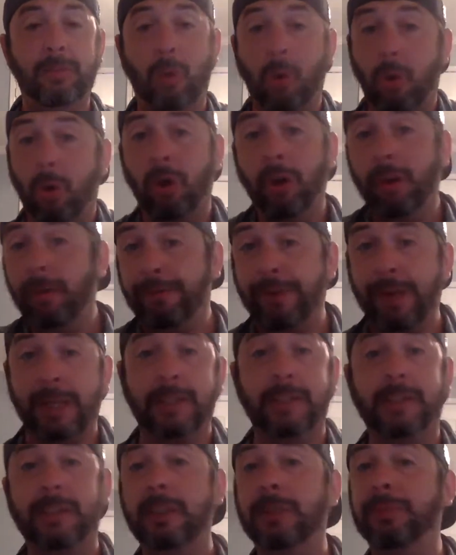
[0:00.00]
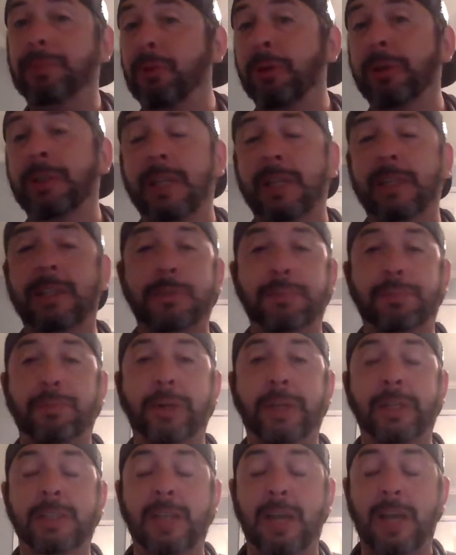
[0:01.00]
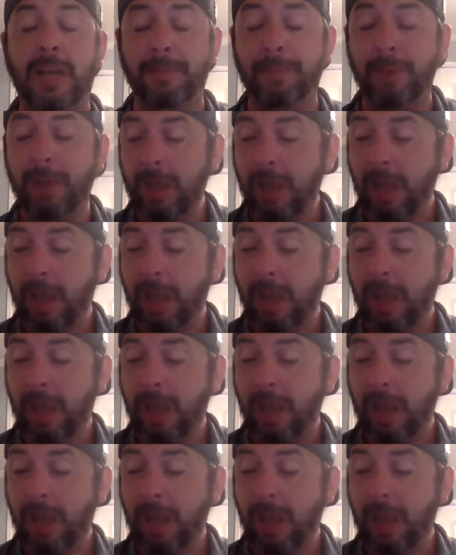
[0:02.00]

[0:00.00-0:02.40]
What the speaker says: all of fantasy sports at this point in time.